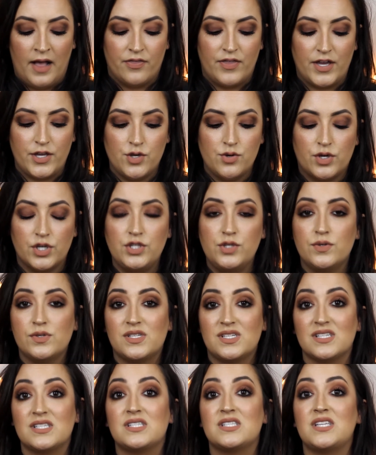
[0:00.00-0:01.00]
that you can use
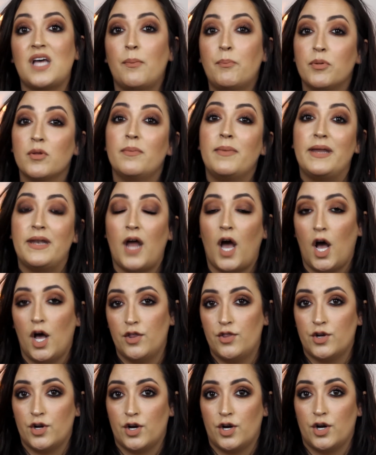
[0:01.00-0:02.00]
to supplement
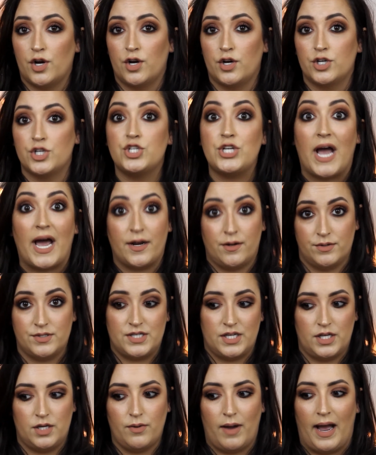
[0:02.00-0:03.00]
other
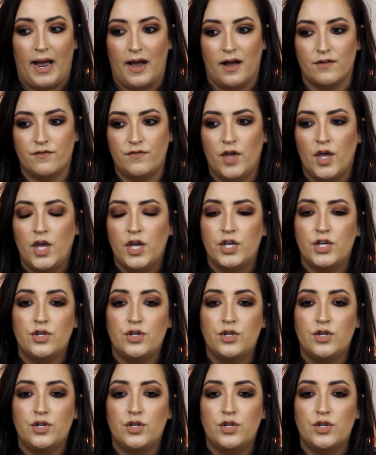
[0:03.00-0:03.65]
shadows that you have.